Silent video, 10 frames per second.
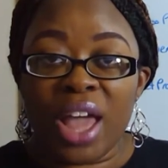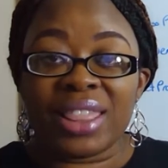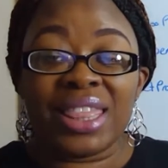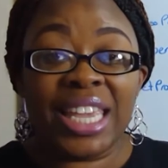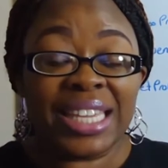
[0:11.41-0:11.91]

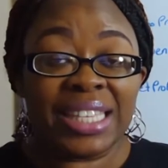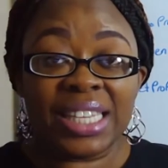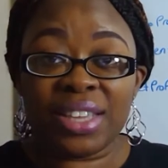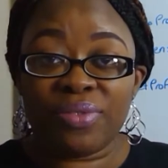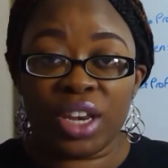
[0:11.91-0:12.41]
This
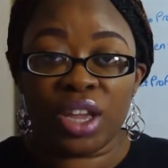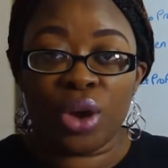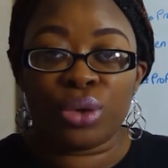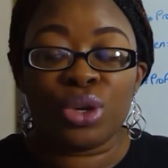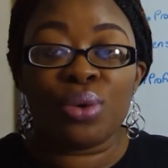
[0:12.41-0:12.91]
is a
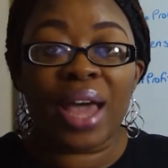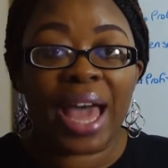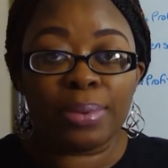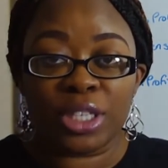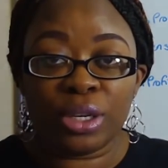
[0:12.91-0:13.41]
video you
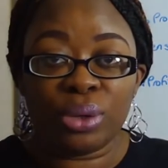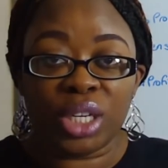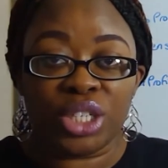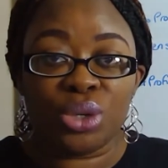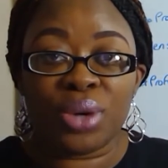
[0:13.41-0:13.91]

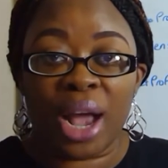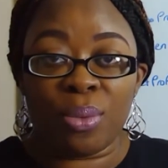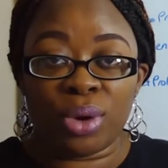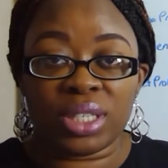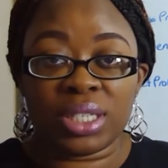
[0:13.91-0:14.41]
absolutely do
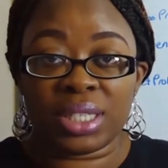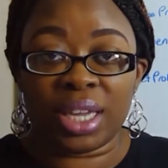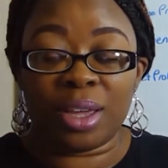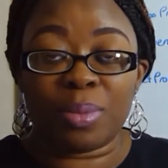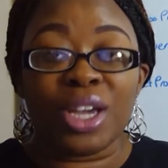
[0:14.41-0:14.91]
not want to
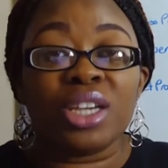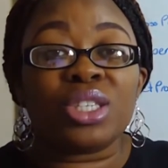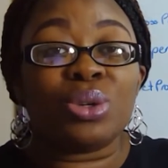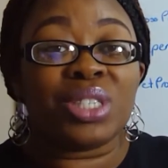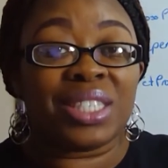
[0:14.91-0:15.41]
skip,
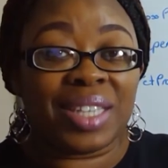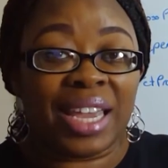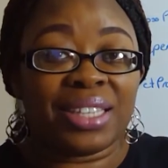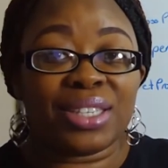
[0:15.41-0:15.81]
so stay